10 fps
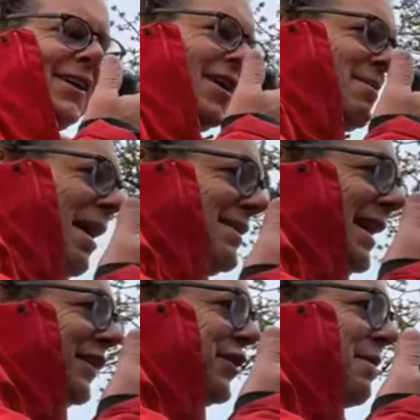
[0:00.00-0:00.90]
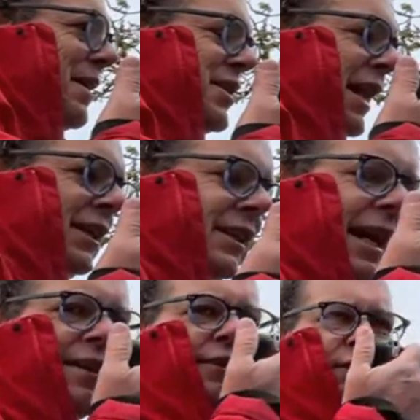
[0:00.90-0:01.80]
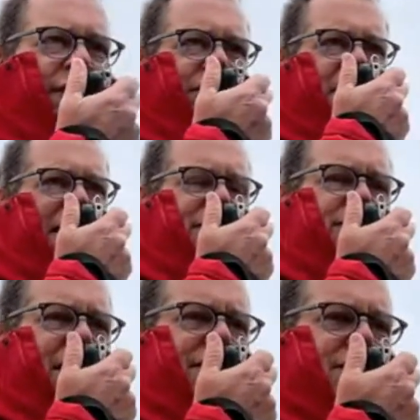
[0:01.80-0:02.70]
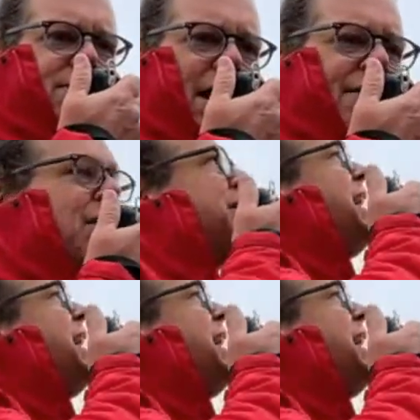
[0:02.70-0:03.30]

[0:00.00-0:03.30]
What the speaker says: Good on you, mate. Thanks so much, Alan. This is Victor Alpha 7, Bravo